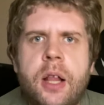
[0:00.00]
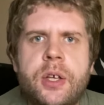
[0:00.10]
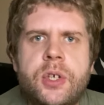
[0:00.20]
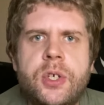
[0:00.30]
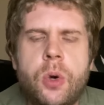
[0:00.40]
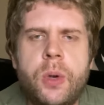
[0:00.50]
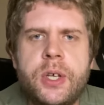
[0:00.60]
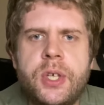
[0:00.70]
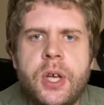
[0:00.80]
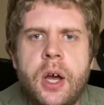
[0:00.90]
So
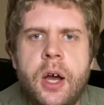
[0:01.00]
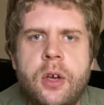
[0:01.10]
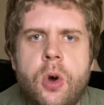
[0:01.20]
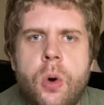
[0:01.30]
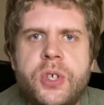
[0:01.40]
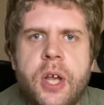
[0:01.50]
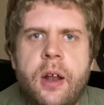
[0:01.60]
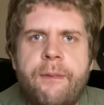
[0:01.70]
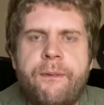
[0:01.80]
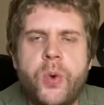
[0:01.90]
he's goes
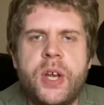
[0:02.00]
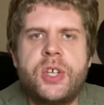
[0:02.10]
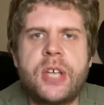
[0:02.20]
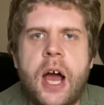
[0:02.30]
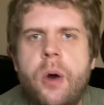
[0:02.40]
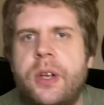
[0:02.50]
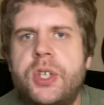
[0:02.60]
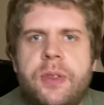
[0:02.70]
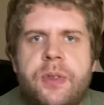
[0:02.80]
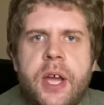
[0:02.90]
in and freaks out, and
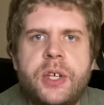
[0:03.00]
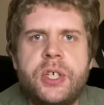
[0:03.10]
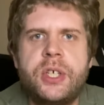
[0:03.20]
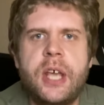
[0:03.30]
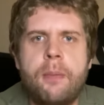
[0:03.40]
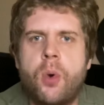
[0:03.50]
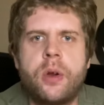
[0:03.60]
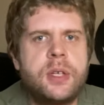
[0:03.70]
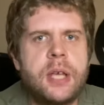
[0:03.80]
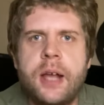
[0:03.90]
she thinks she's getting more
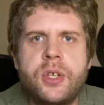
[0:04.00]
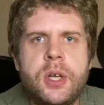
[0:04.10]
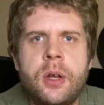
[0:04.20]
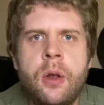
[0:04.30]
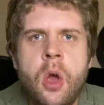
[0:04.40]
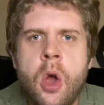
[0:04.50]
attention.